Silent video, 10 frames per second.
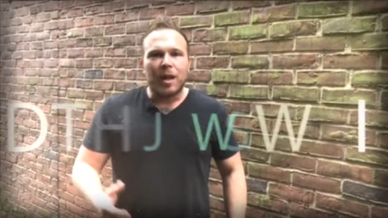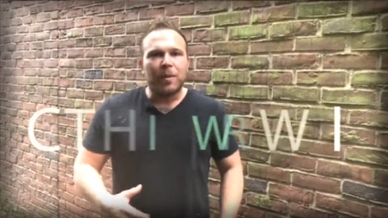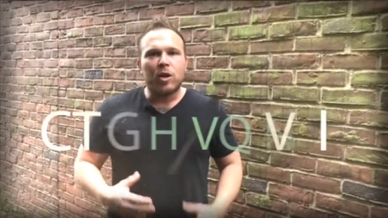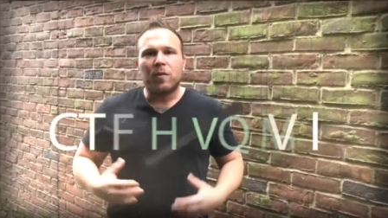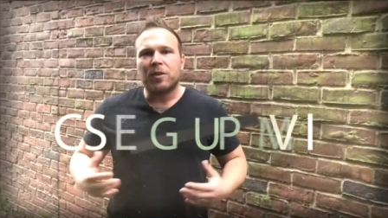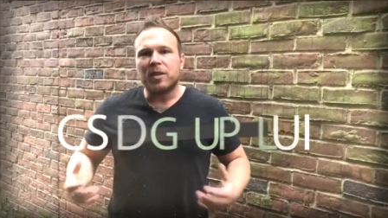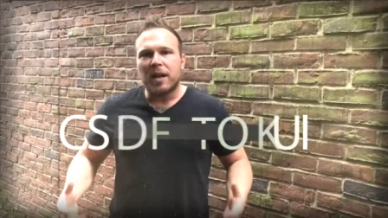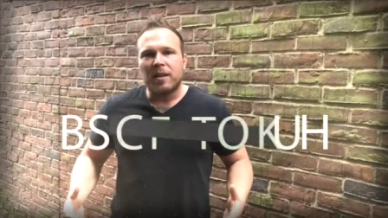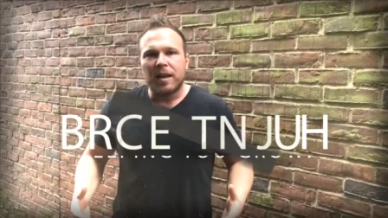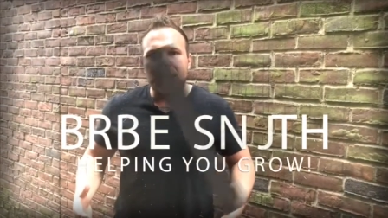let me know if there's
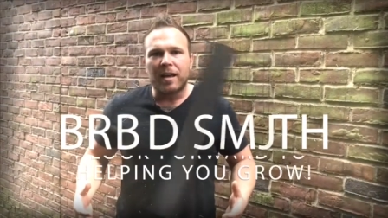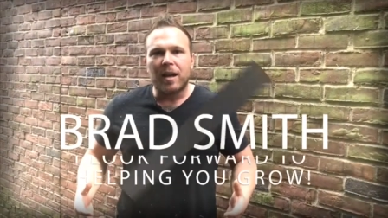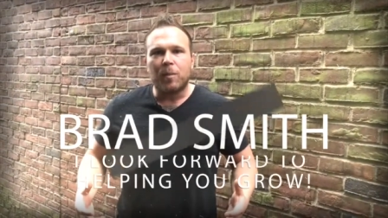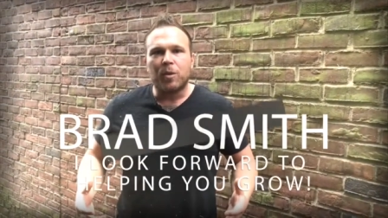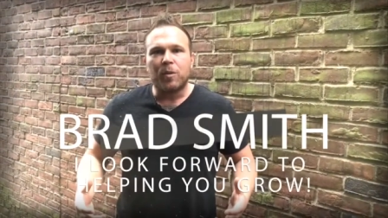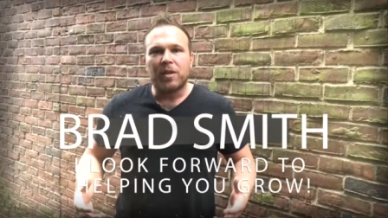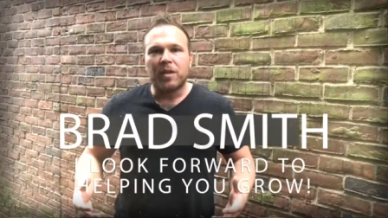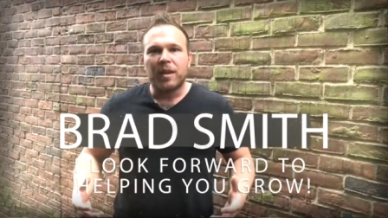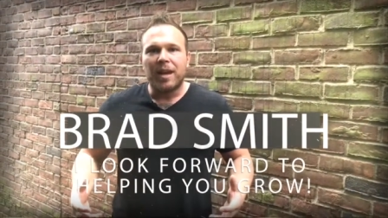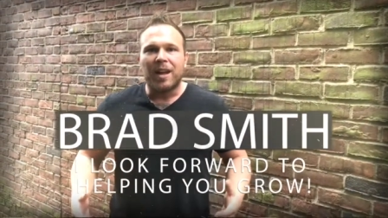anything I can help you with,
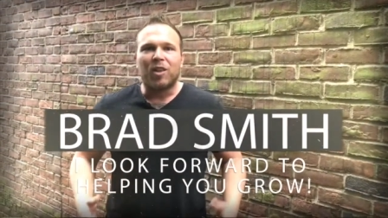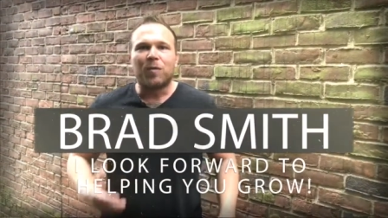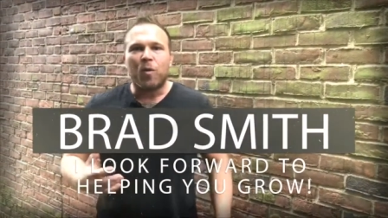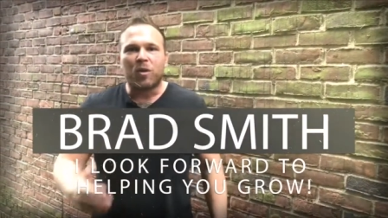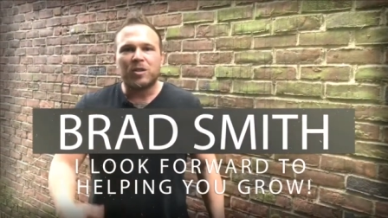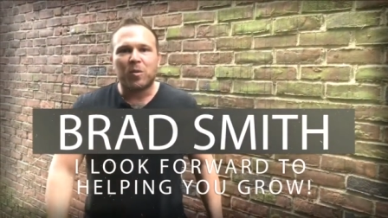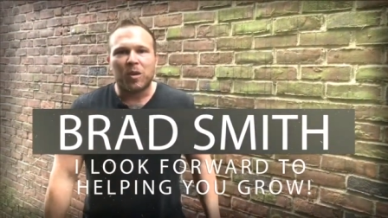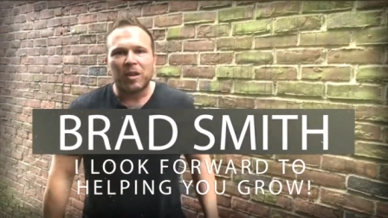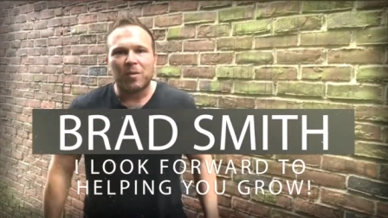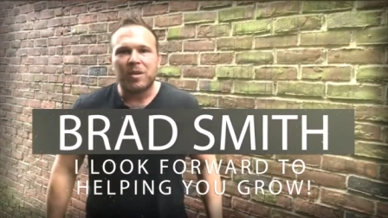and I look forward to
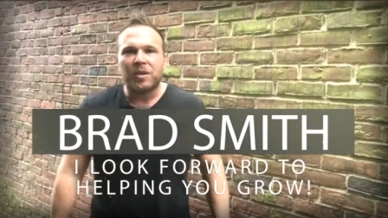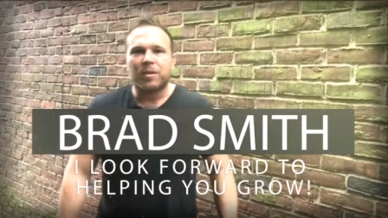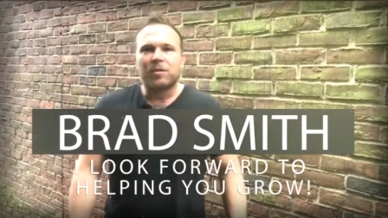working with you.